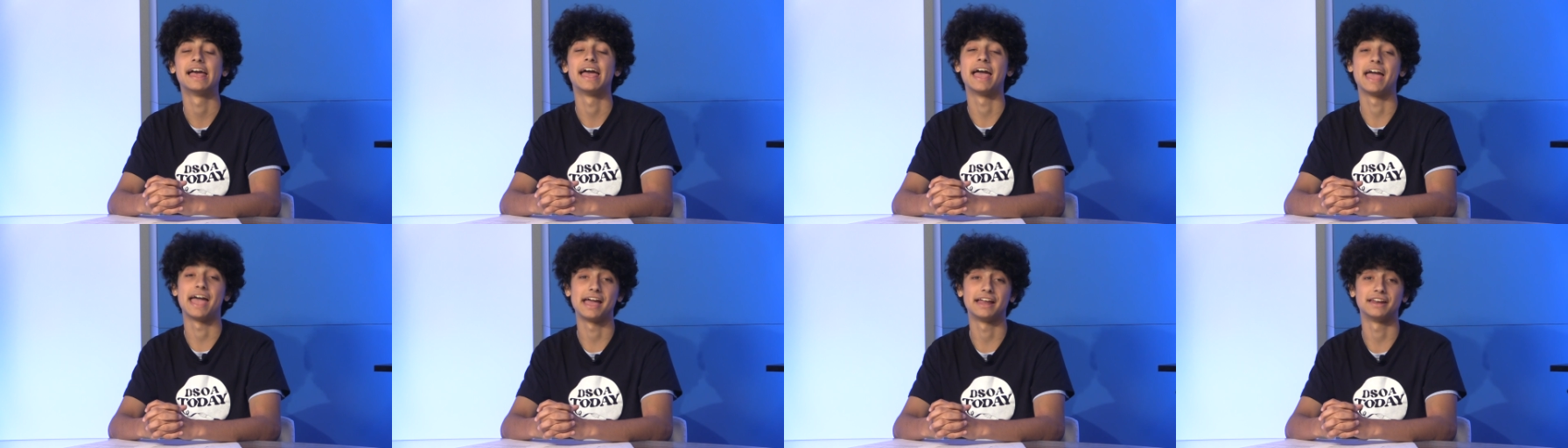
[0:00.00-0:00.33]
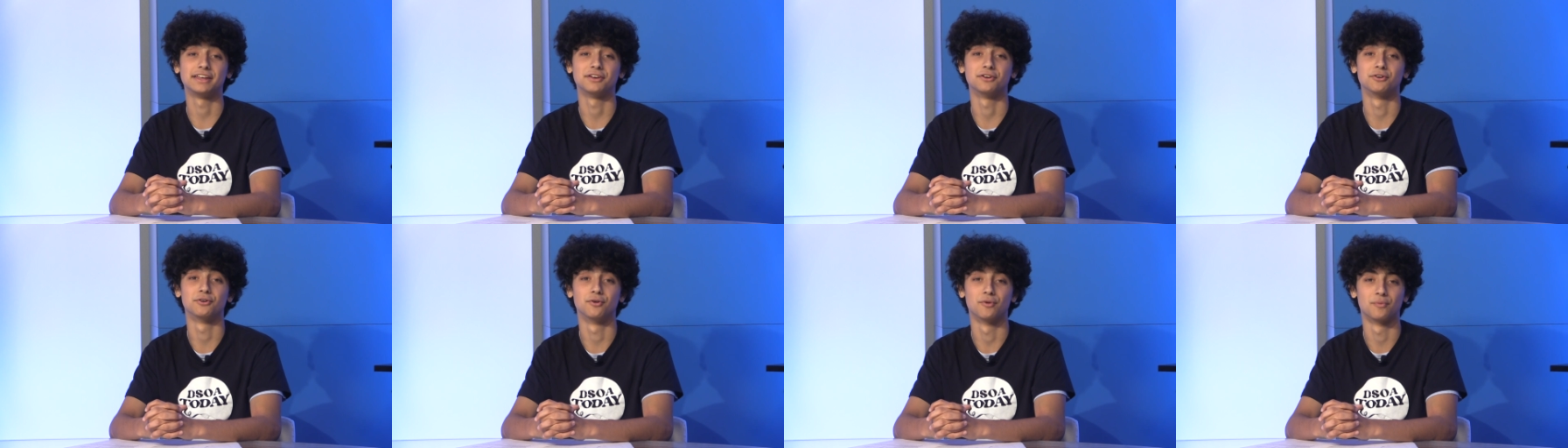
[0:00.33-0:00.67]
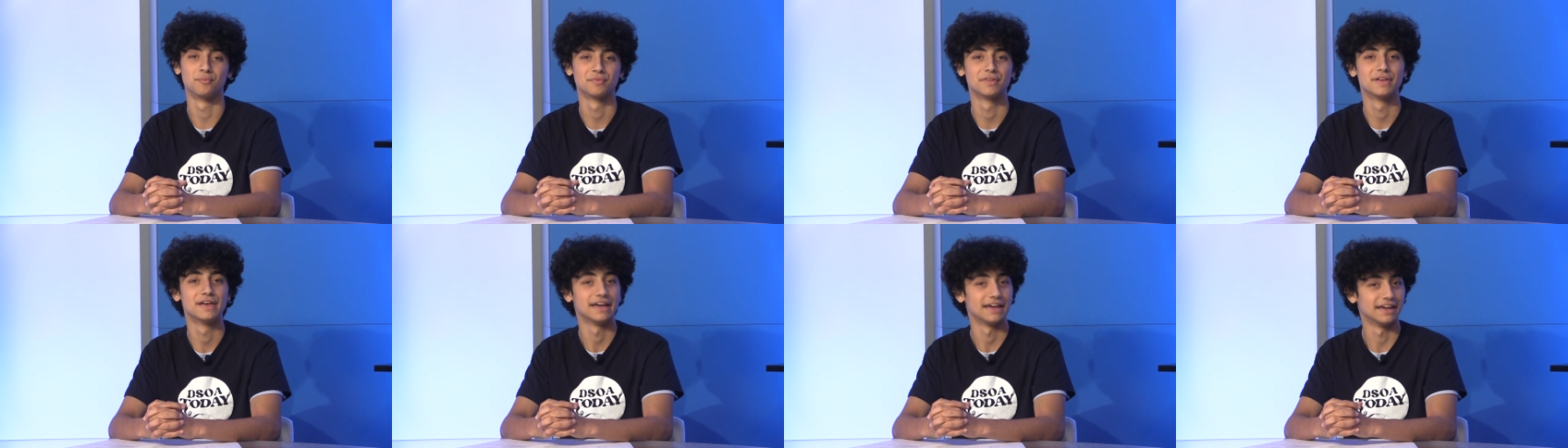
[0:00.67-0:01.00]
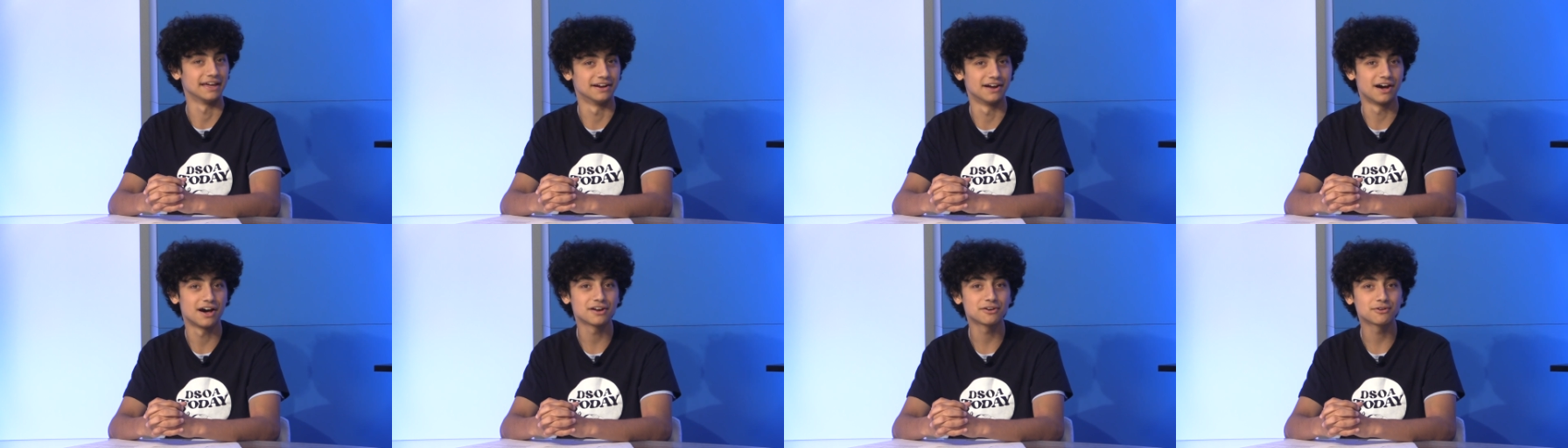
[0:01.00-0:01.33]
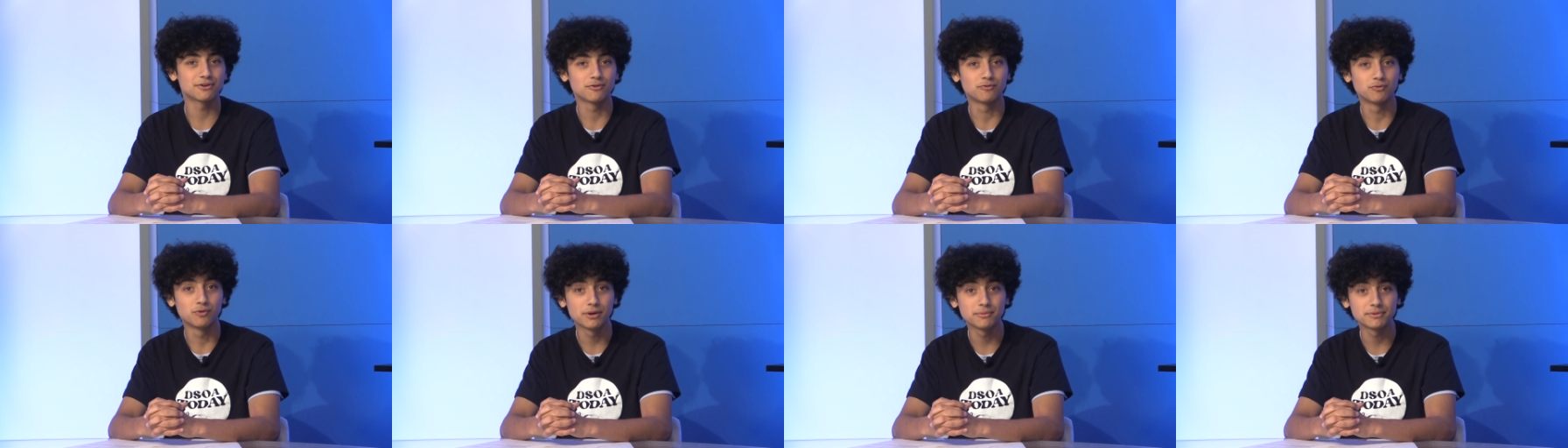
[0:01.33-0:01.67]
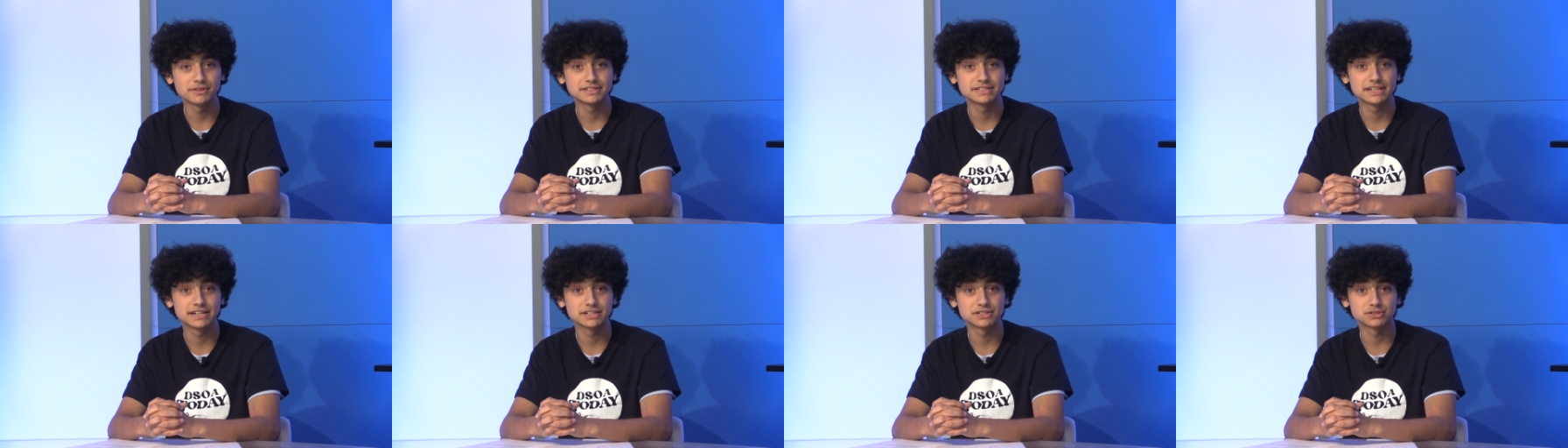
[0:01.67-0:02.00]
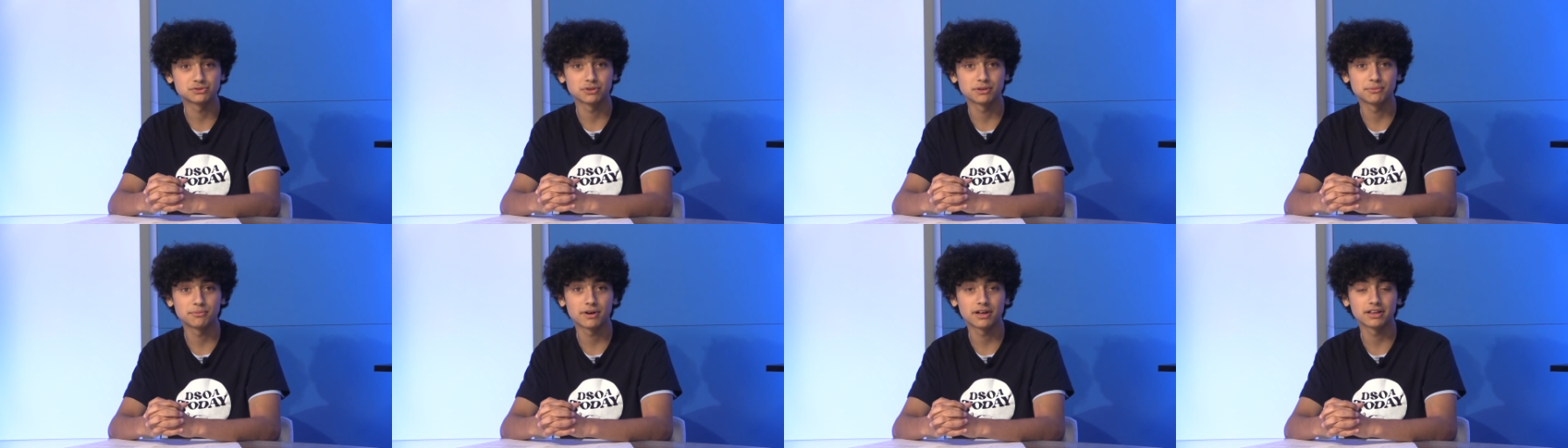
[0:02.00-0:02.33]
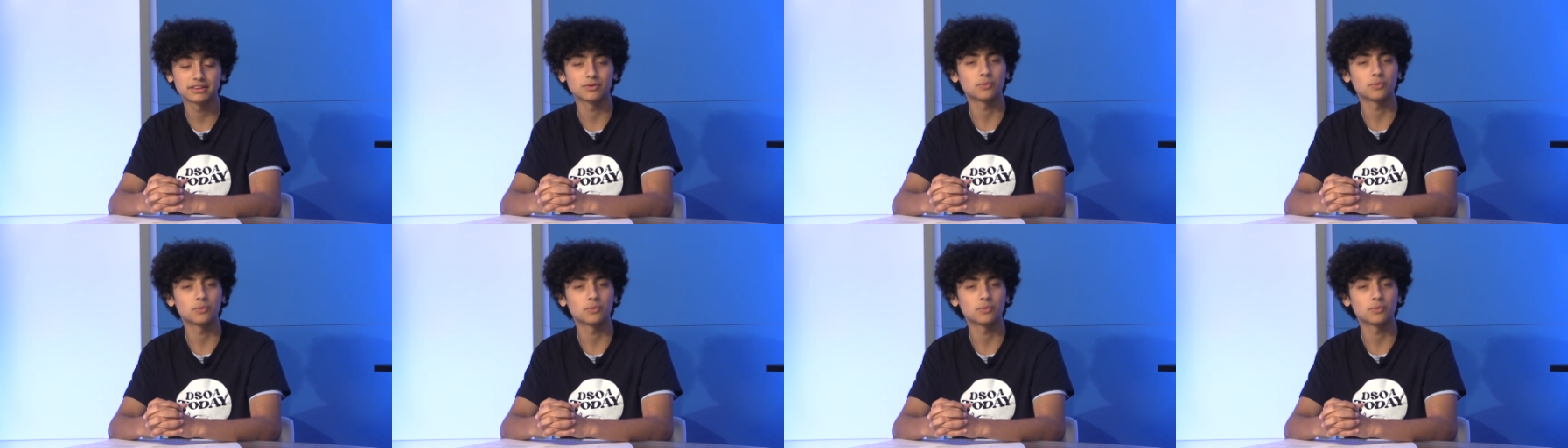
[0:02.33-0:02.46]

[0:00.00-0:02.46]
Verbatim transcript: Anywho, in honor of Women's History Month,